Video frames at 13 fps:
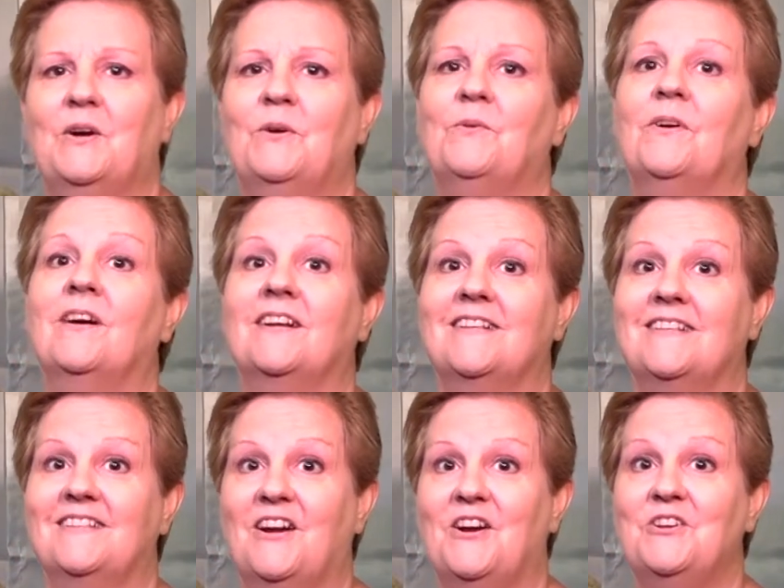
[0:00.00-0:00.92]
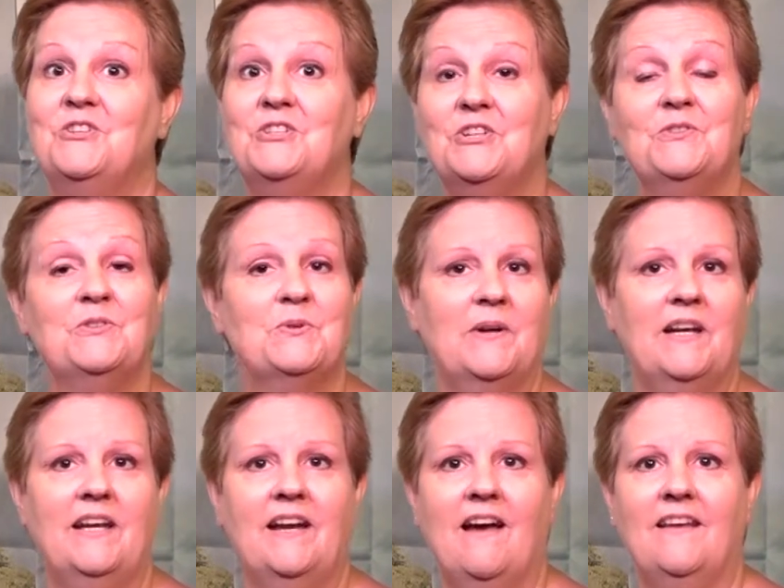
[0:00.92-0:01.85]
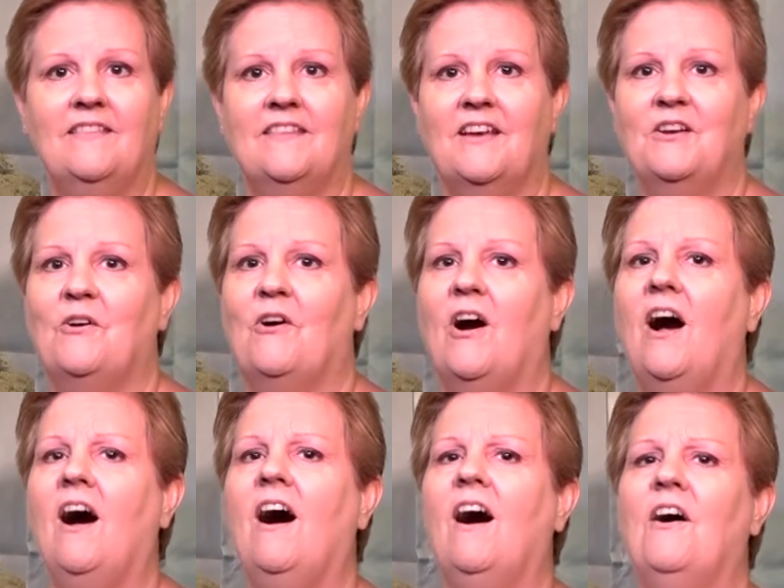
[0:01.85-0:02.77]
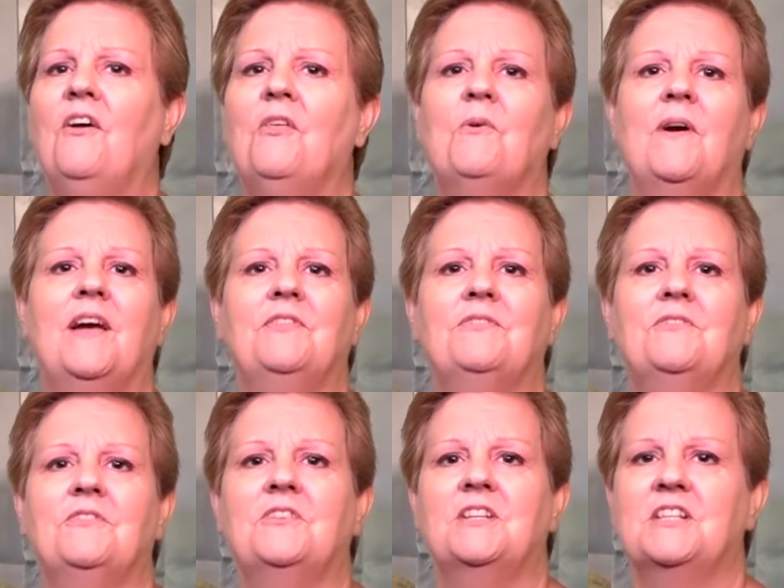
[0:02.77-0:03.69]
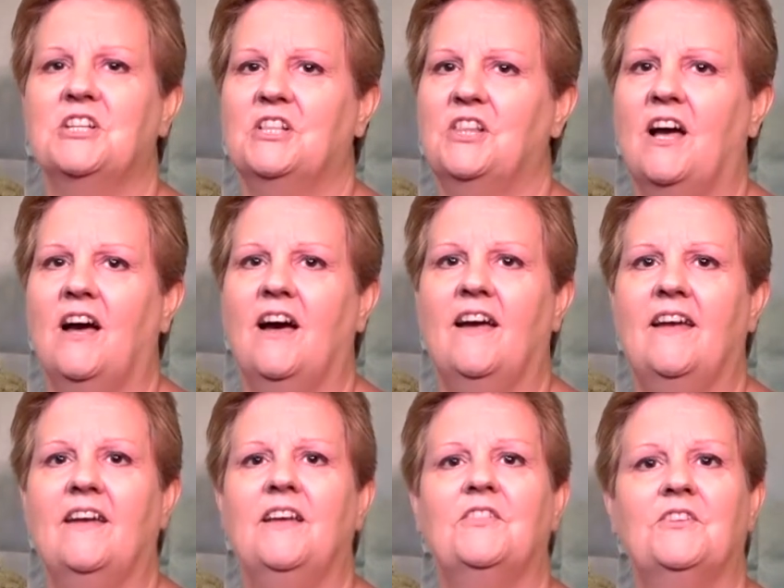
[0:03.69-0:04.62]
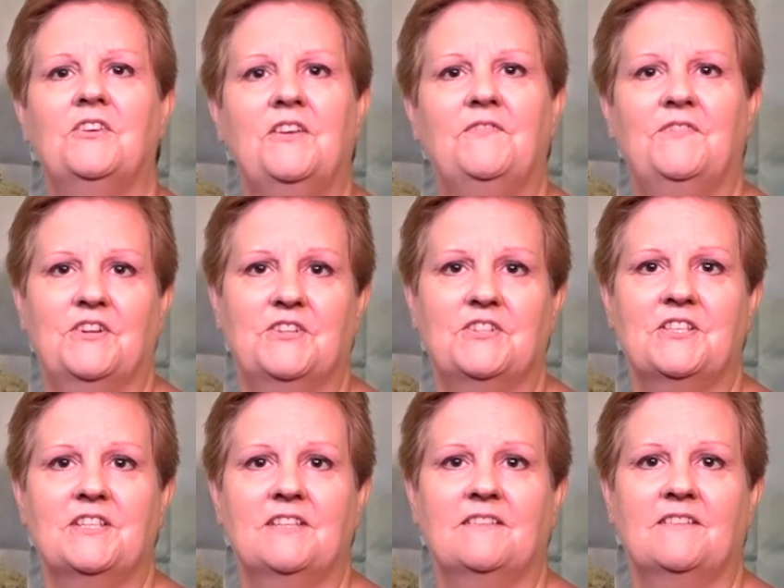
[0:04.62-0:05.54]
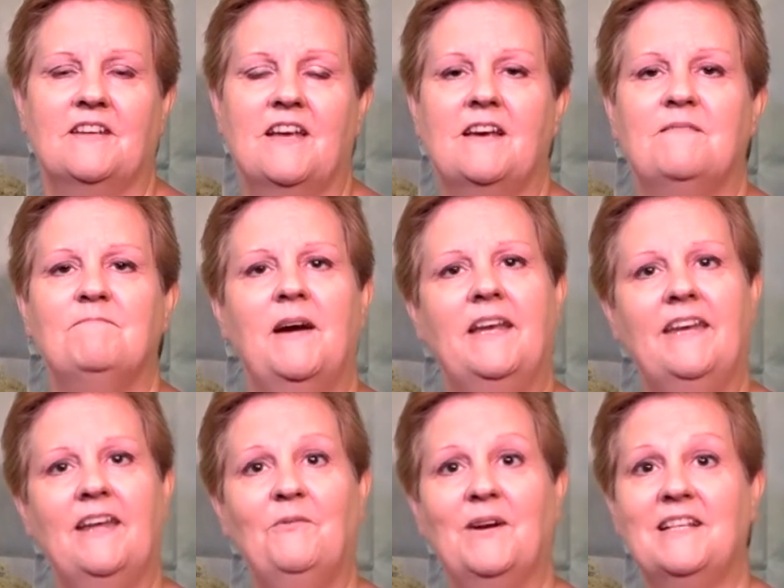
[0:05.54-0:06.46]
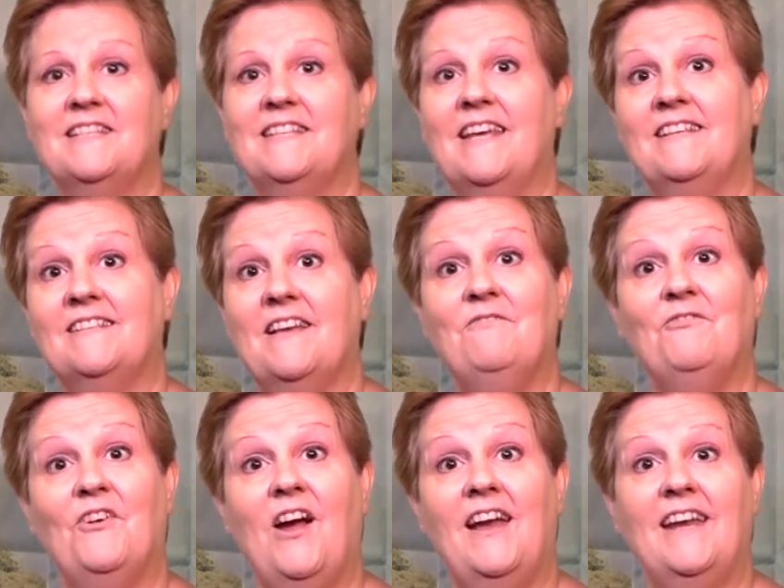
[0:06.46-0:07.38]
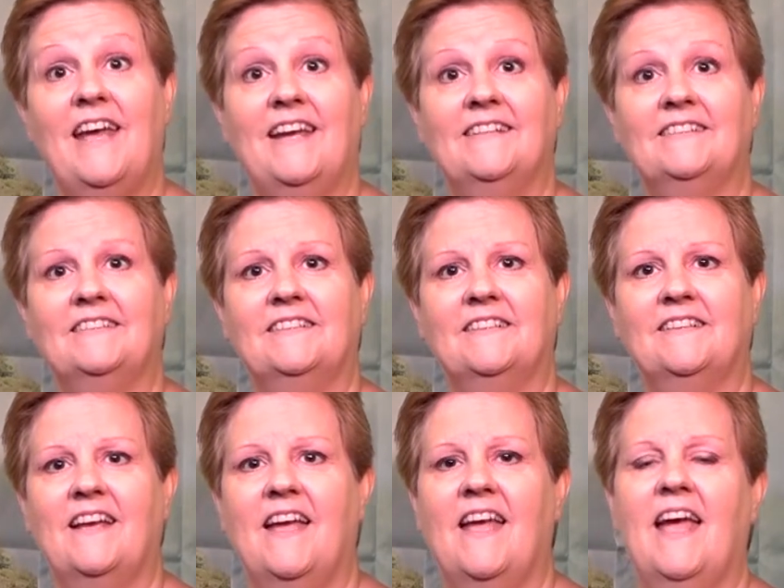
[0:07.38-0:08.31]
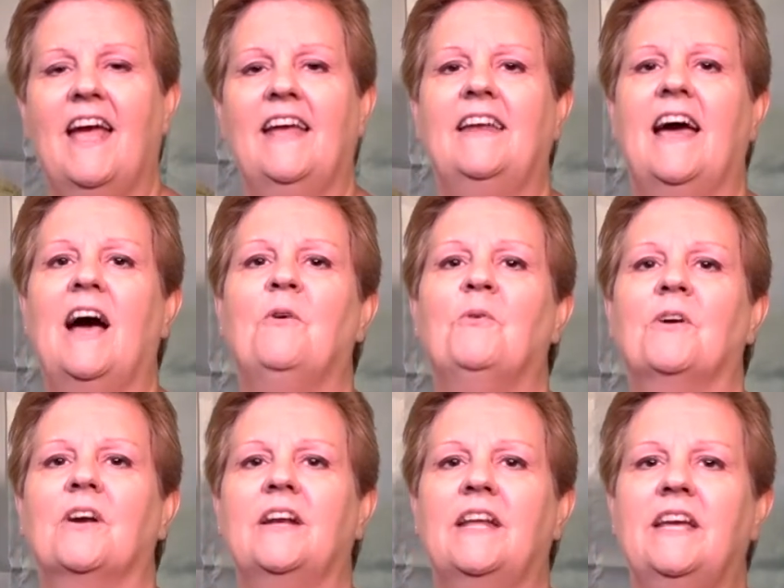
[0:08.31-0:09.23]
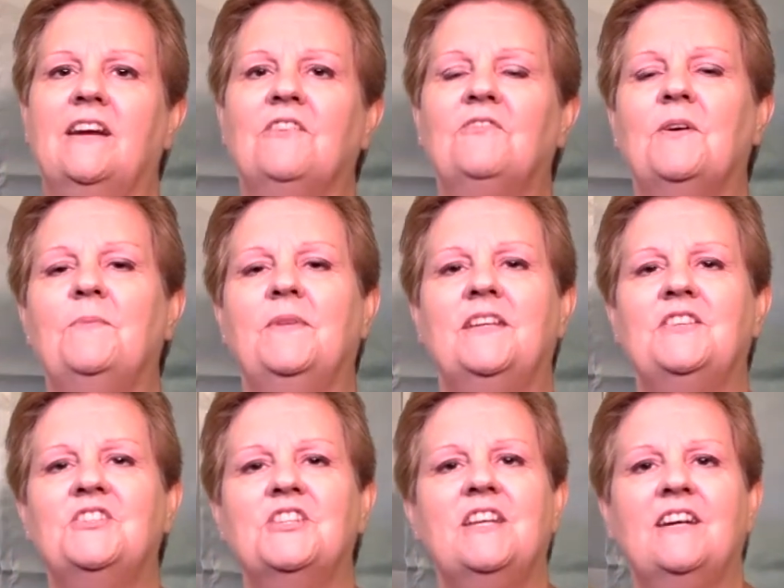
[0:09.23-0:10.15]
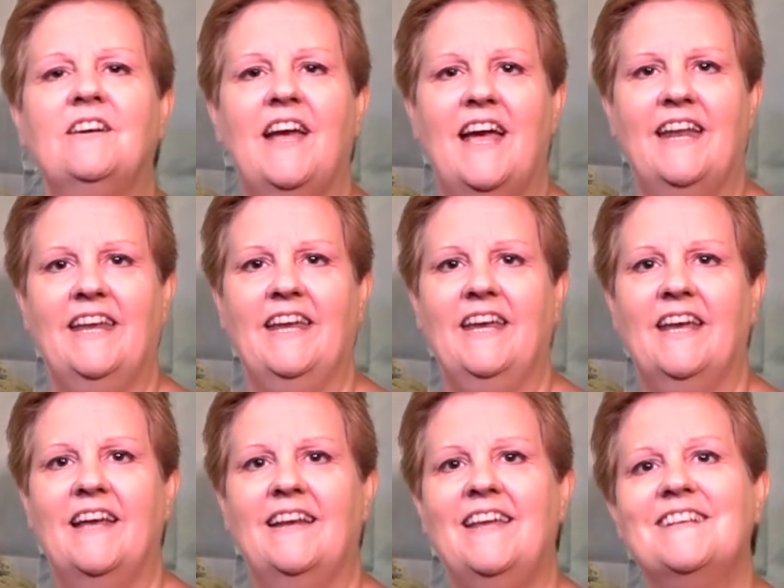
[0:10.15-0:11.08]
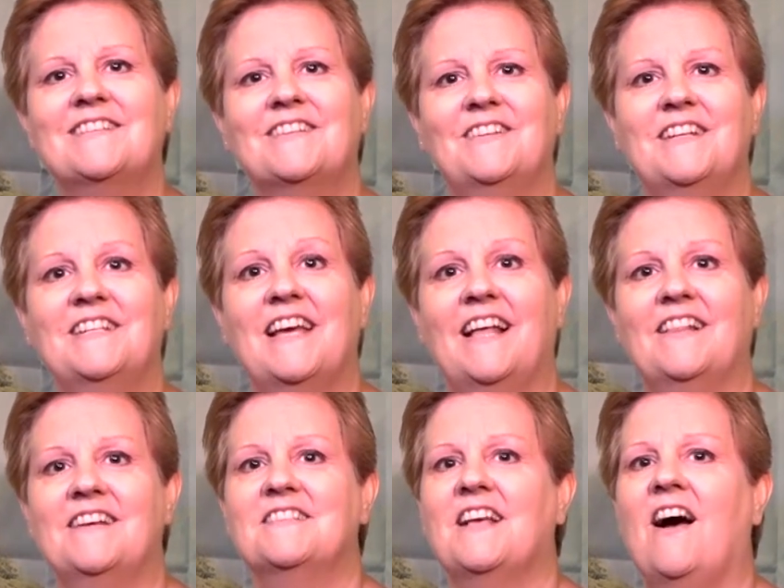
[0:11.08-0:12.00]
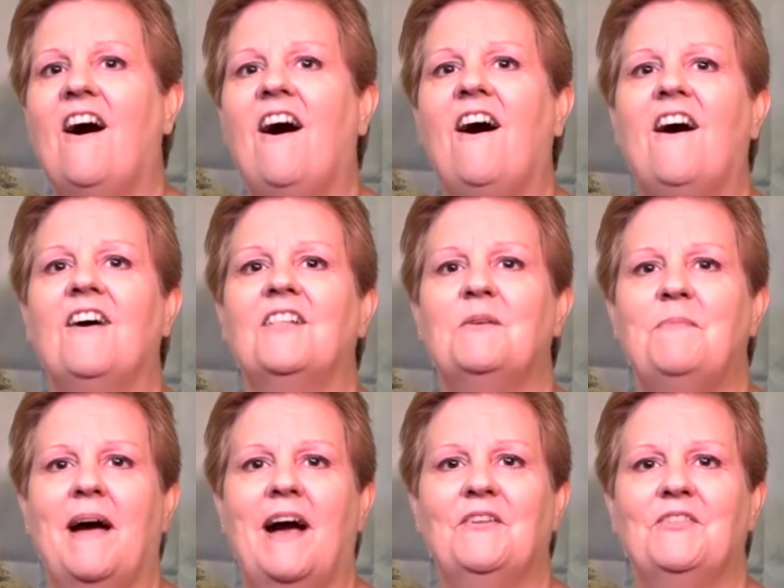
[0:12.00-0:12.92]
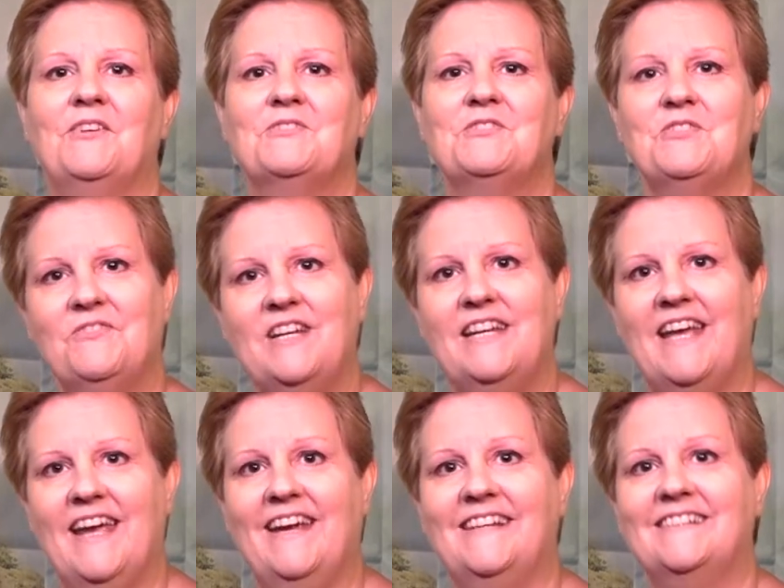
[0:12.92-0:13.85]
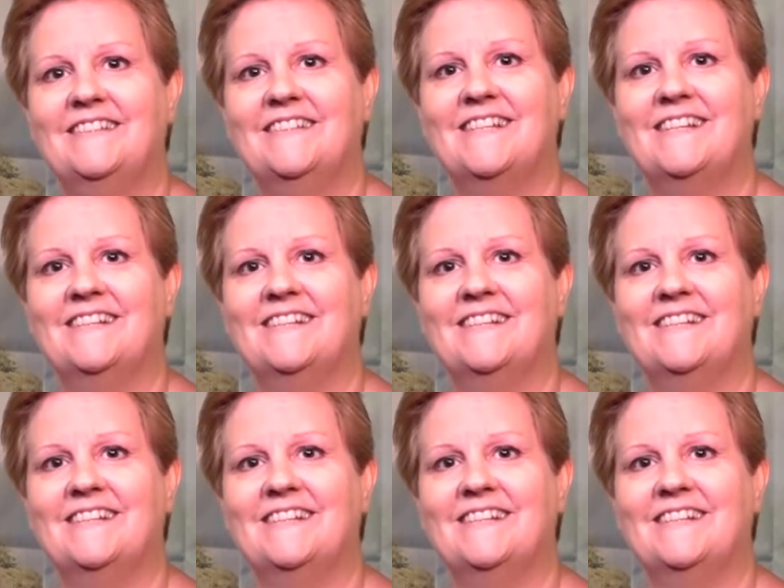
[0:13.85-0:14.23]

We're gonna start June 29th and go all the way through to July 31st. Monday, Wednesdays, and Fridays. And now we're gonna hear from Engineer Eddie, and he's gonna tell us all about those 3 days.